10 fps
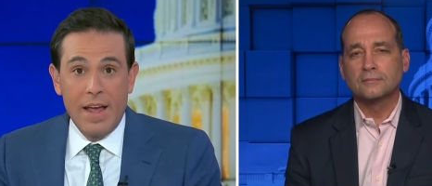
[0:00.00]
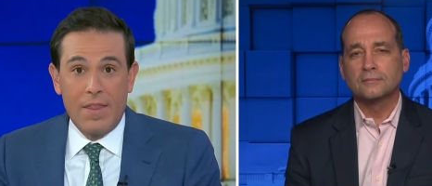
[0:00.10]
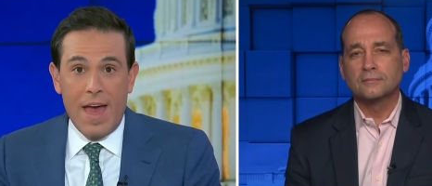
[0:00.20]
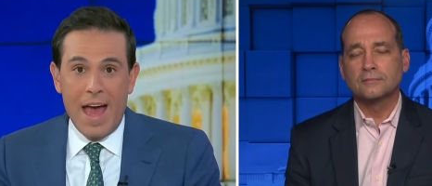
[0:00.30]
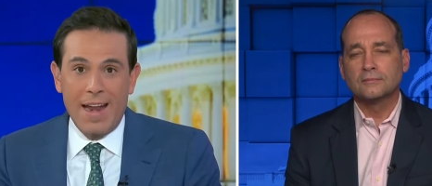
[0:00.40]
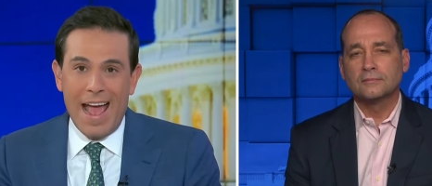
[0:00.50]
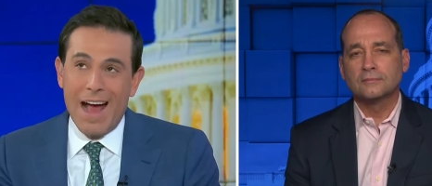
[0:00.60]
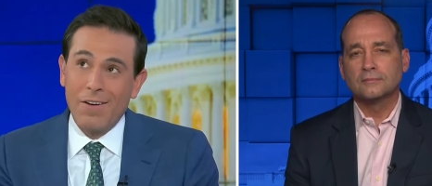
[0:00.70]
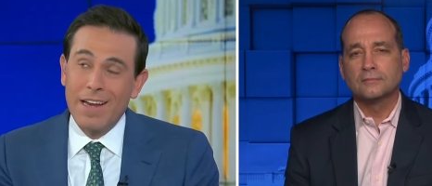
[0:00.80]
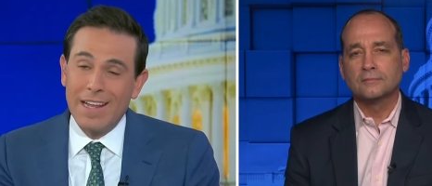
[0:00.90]
Speaker 1: that
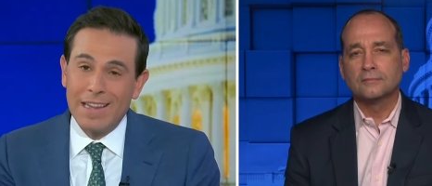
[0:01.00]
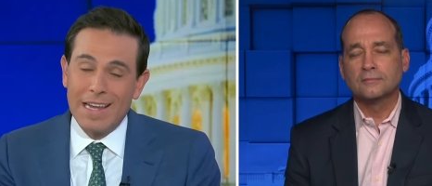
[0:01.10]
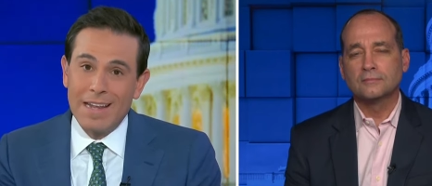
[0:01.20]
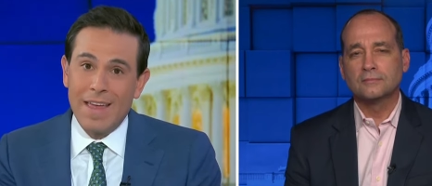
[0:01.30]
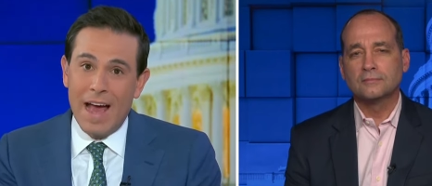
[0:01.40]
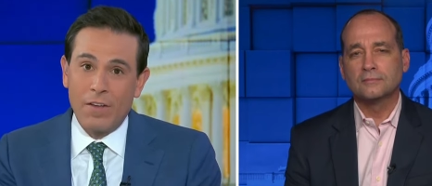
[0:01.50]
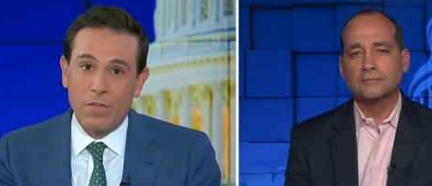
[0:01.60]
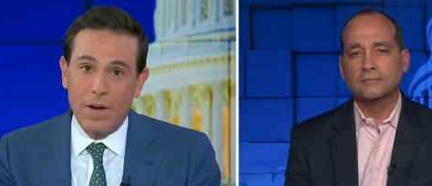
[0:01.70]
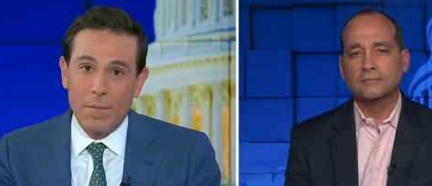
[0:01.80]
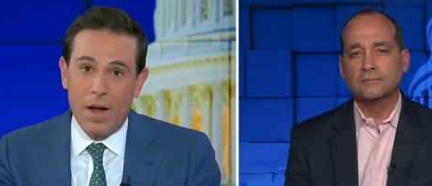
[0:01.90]
how can you lead the
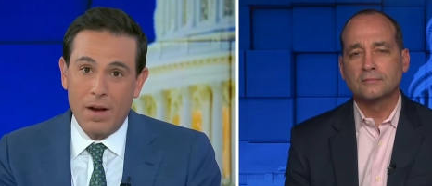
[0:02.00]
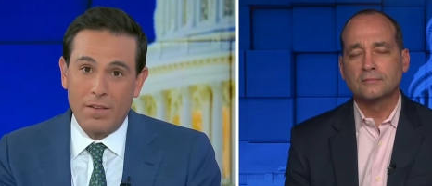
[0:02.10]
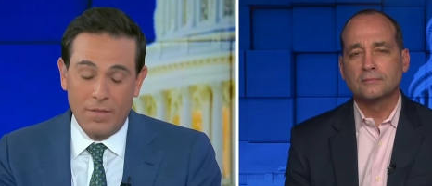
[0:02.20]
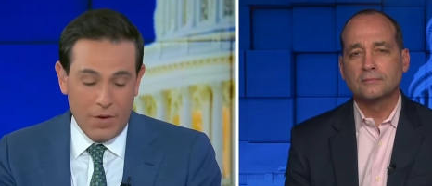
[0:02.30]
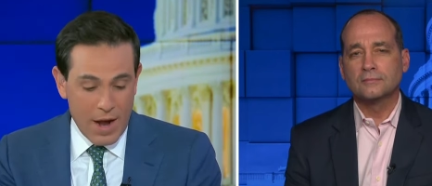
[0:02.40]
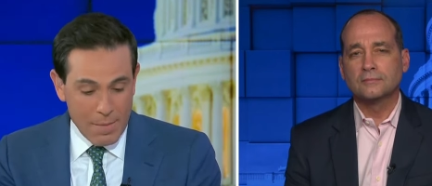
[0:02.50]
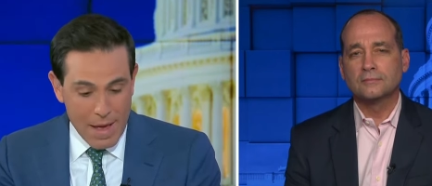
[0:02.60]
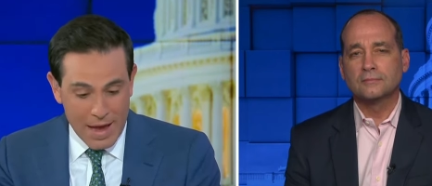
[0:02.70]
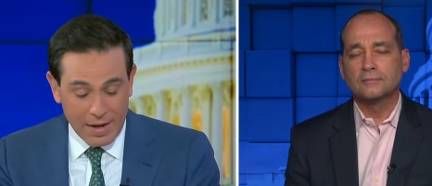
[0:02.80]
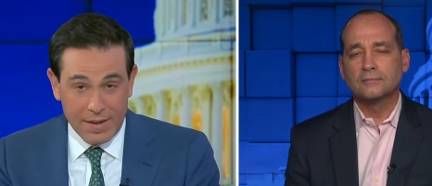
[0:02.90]
House Freedom Caucus if you're
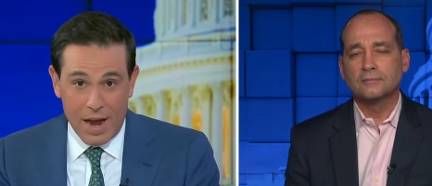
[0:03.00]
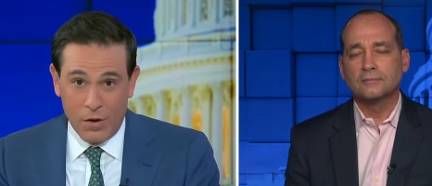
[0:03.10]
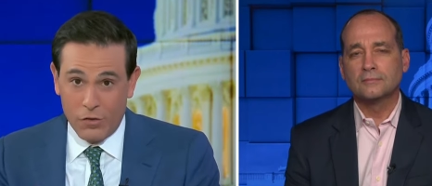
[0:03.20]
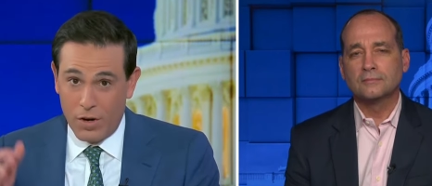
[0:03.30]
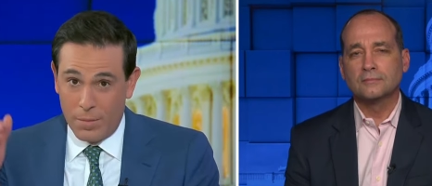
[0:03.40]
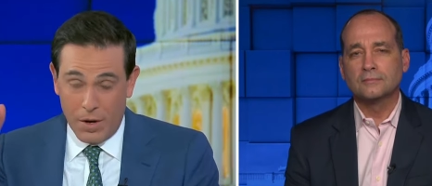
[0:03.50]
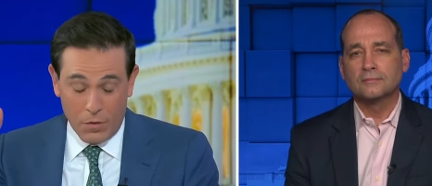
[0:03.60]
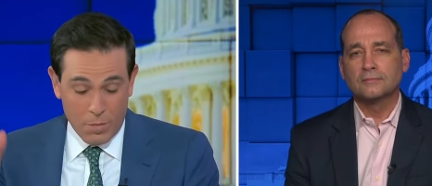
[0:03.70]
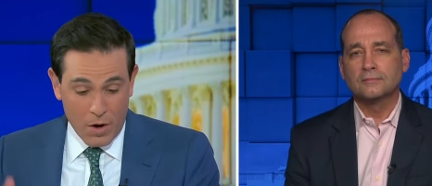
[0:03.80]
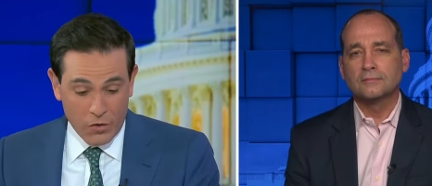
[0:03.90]
not backing Donald Trump?
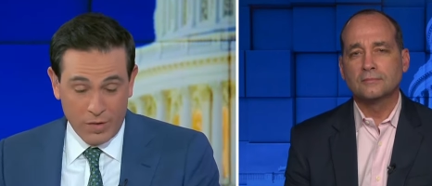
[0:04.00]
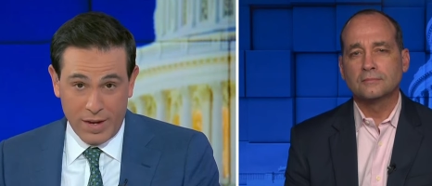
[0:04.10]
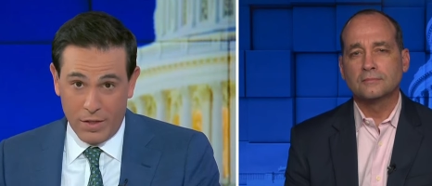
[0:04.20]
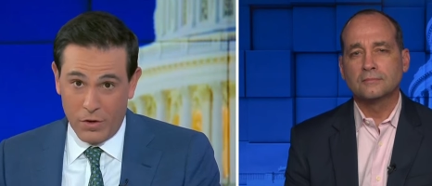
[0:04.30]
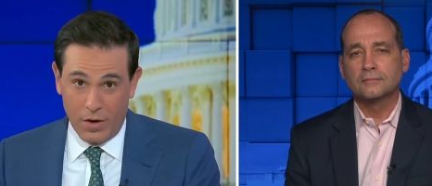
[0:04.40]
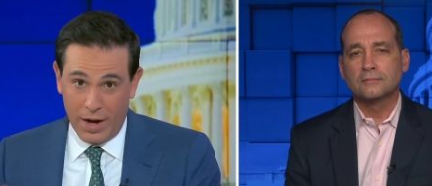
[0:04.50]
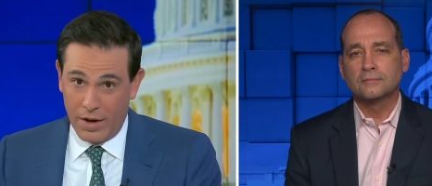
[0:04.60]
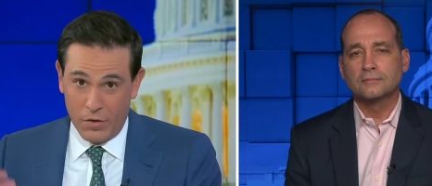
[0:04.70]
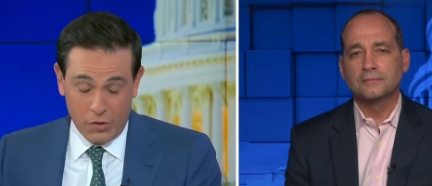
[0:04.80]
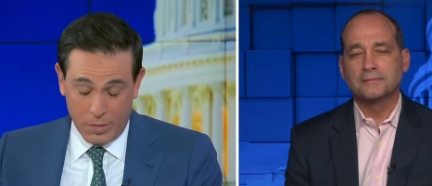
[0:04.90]
Here was Marjorie Taylor Greene.
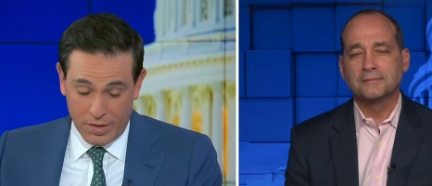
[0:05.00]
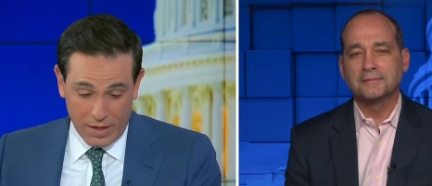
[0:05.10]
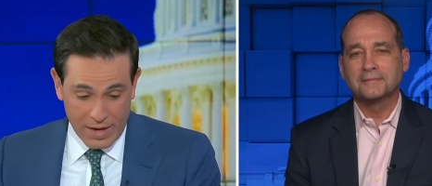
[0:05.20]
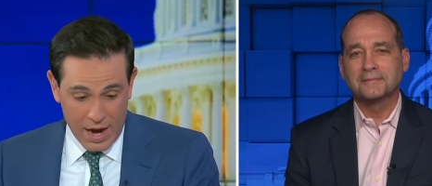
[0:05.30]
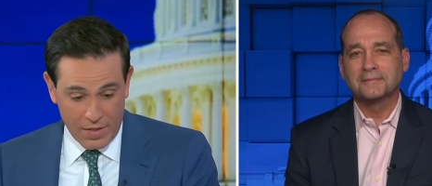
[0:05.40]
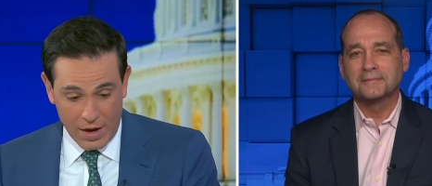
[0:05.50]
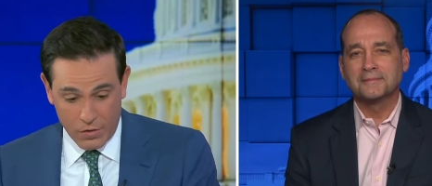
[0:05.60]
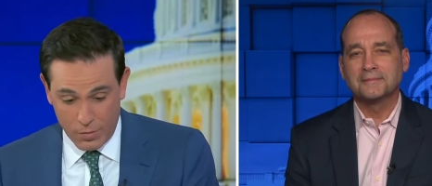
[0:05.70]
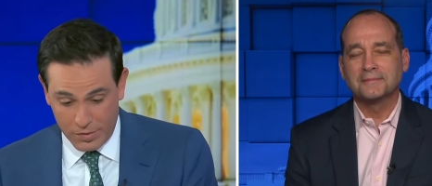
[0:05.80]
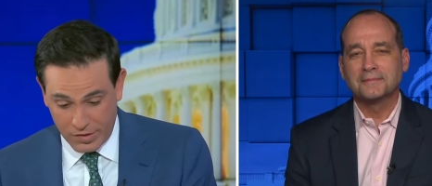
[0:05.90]
I know she was kicked out of that
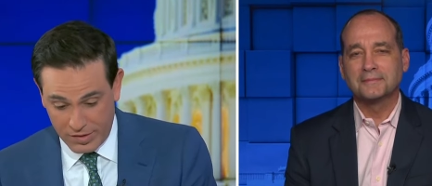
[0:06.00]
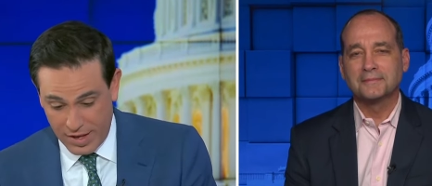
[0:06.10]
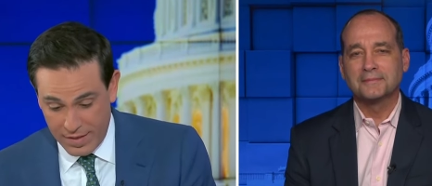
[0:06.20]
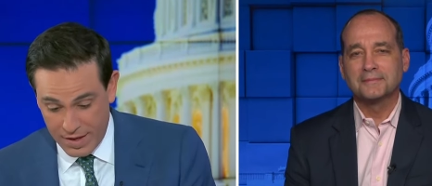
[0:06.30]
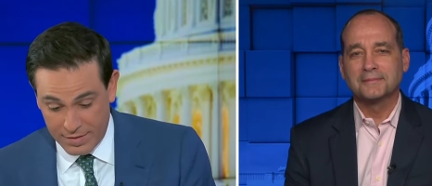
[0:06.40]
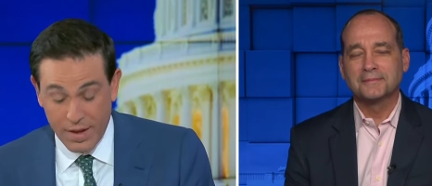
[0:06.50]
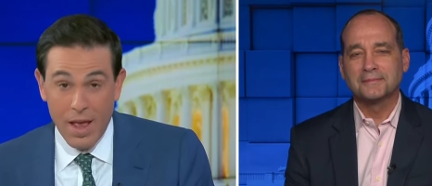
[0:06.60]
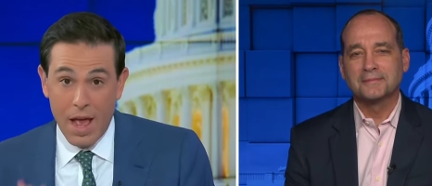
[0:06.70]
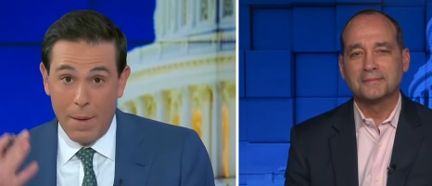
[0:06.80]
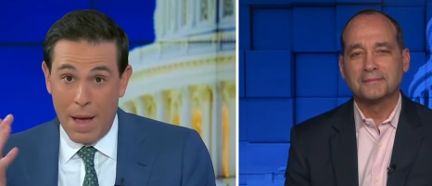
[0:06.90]
group, but she said this
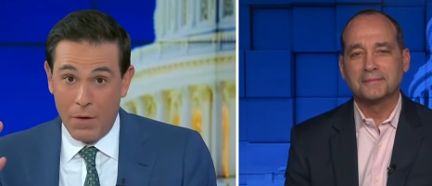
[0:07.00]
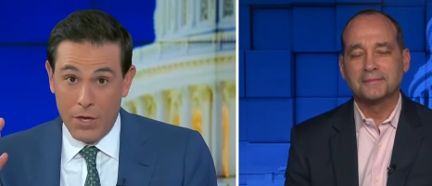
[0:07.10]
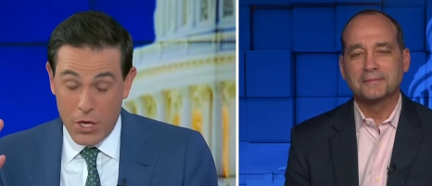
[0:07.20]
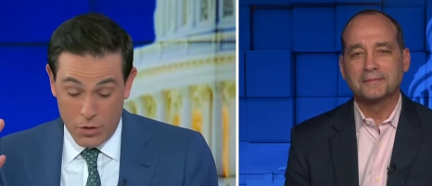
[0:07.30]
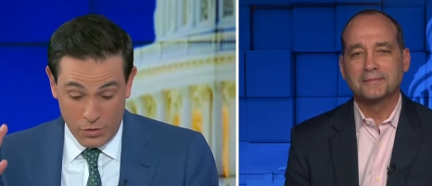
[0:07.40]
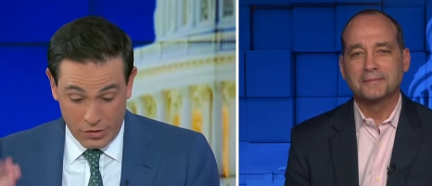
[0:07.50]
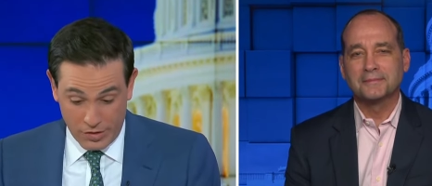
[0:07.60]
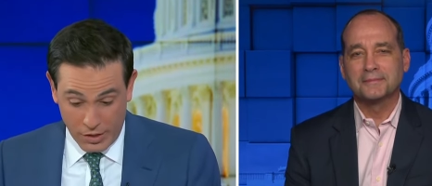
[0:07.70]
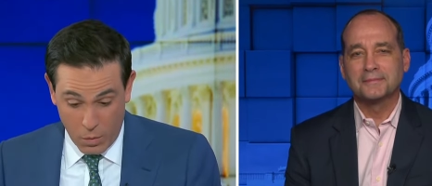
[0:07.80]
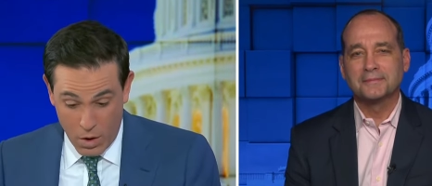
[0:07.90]
about you.
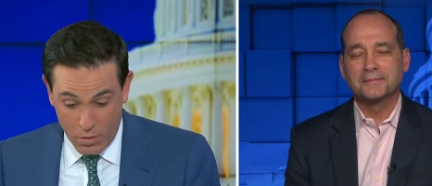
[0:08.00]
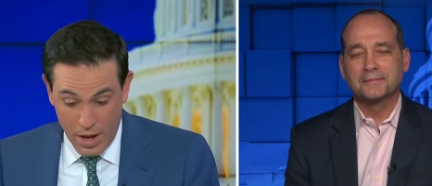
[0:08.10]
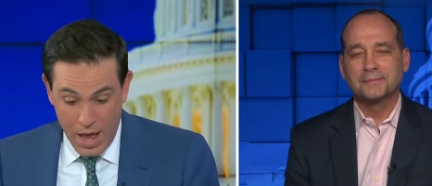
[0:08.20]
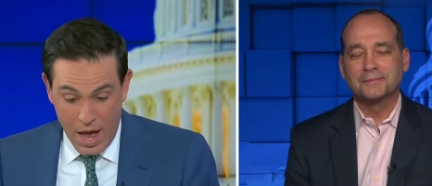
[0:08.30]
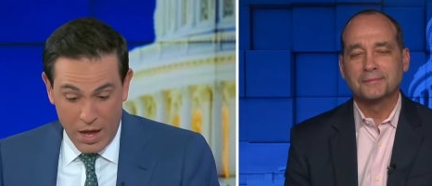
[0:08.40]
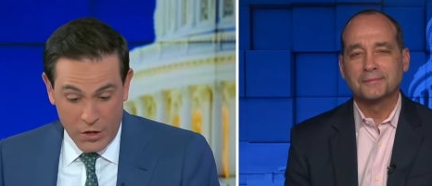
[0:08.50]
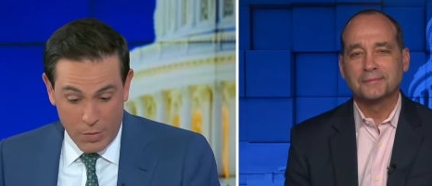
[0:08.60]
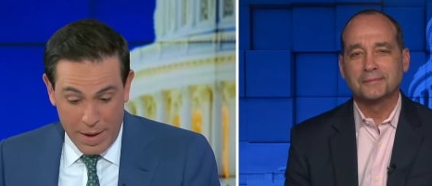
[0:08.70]
She said, quote, "You're